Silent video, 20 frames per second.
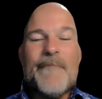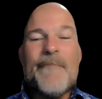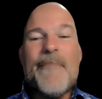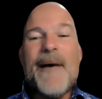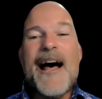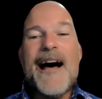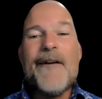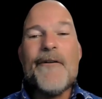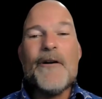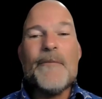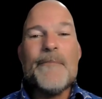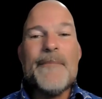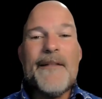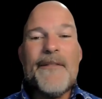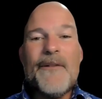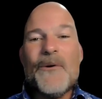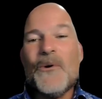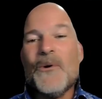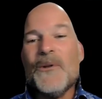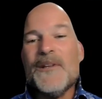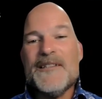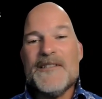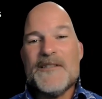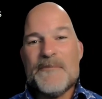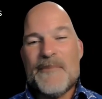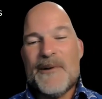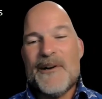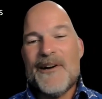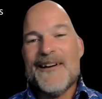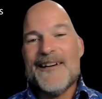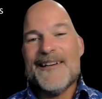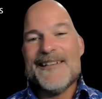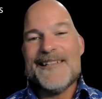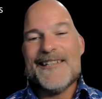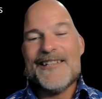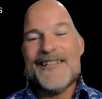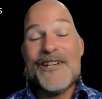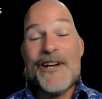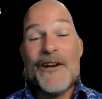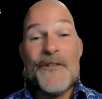who are empowered by the Holy
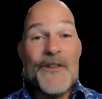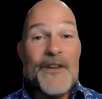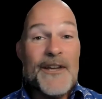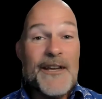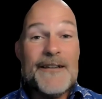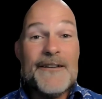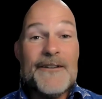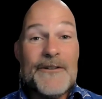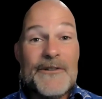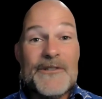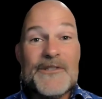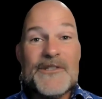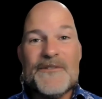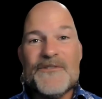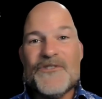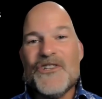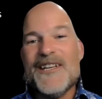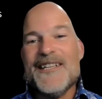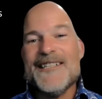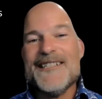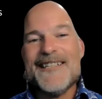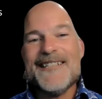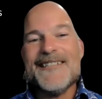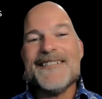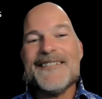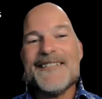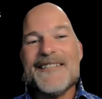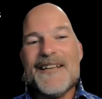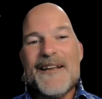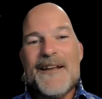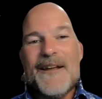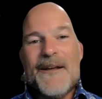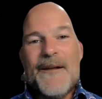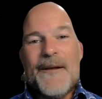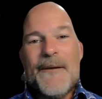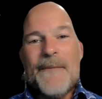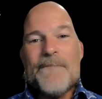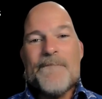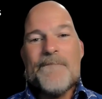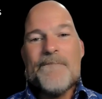Spirit to share the good news of Jesus
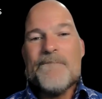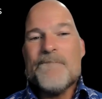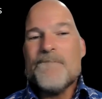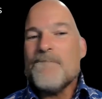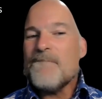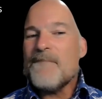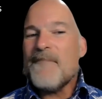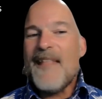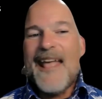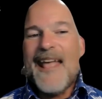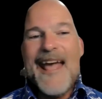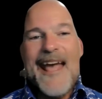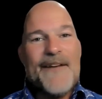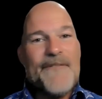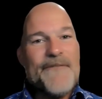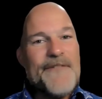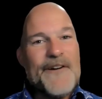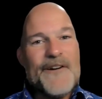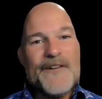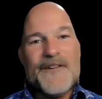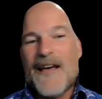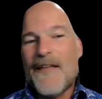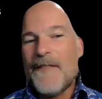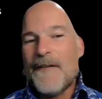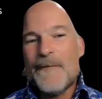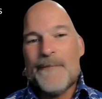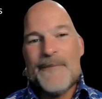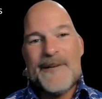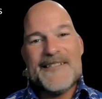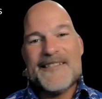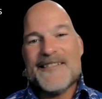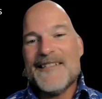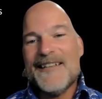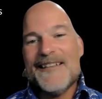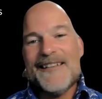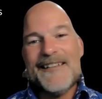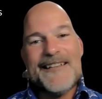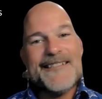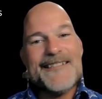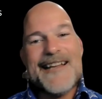and fear nothing but
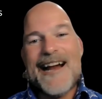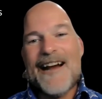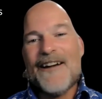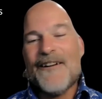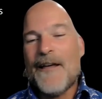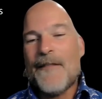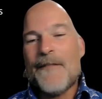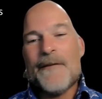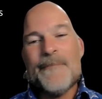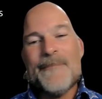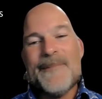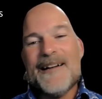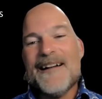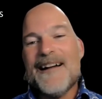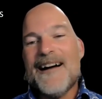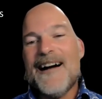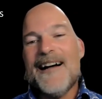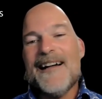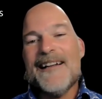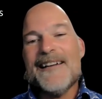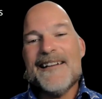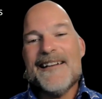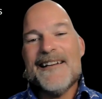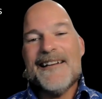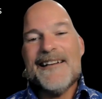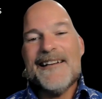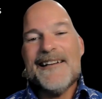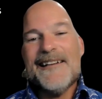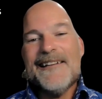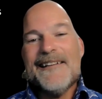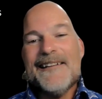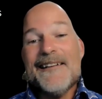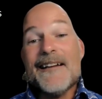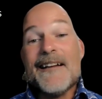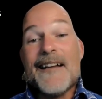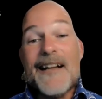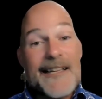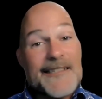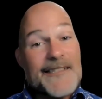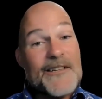sin and desire nothing but God.
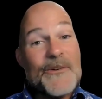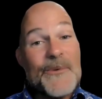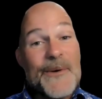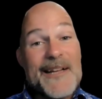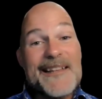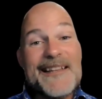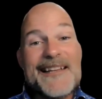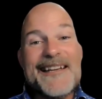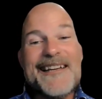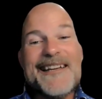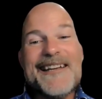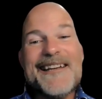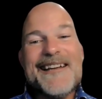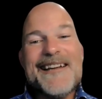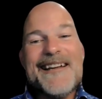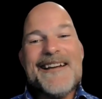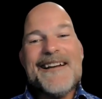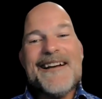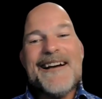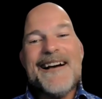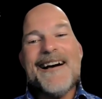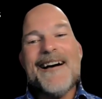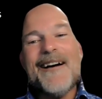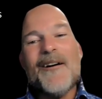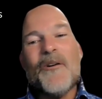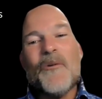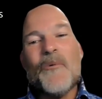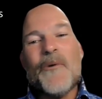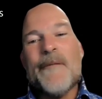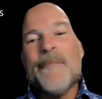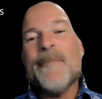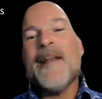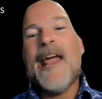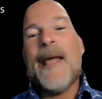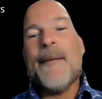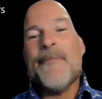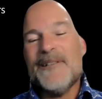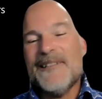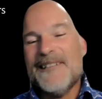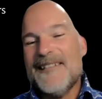Consequently, uh, we've
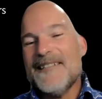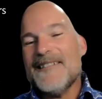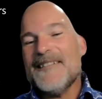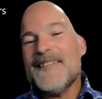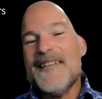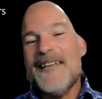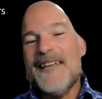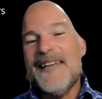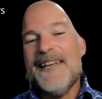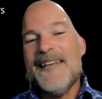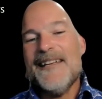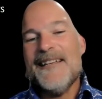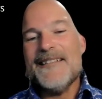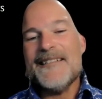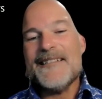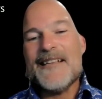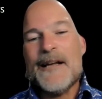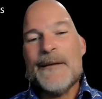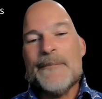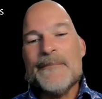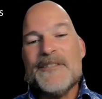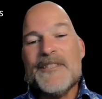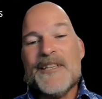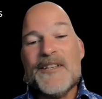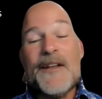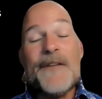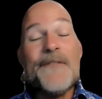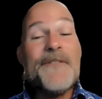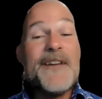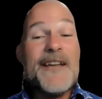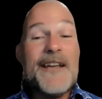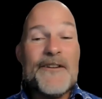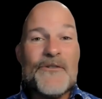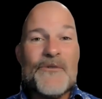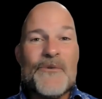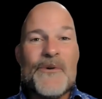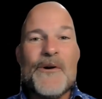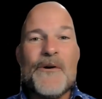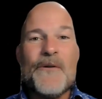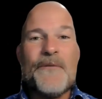been able to see some
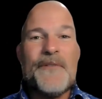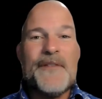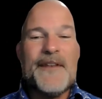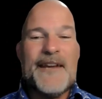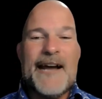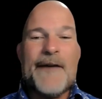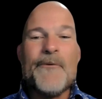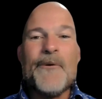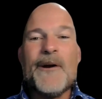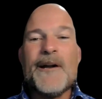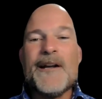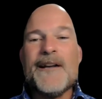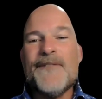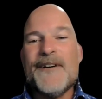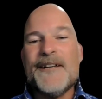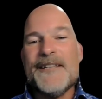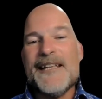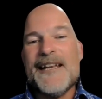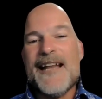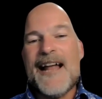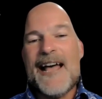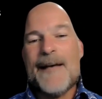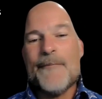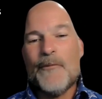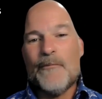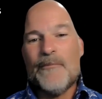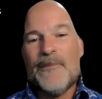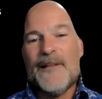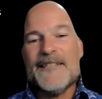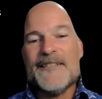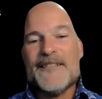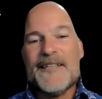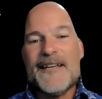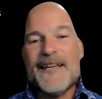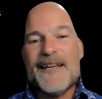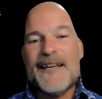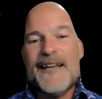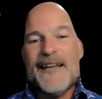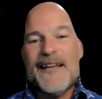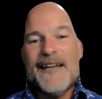significant growth in the network of undeniable
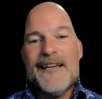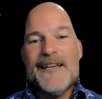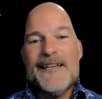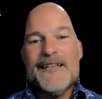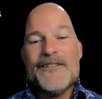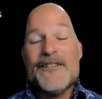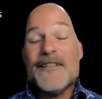blessing,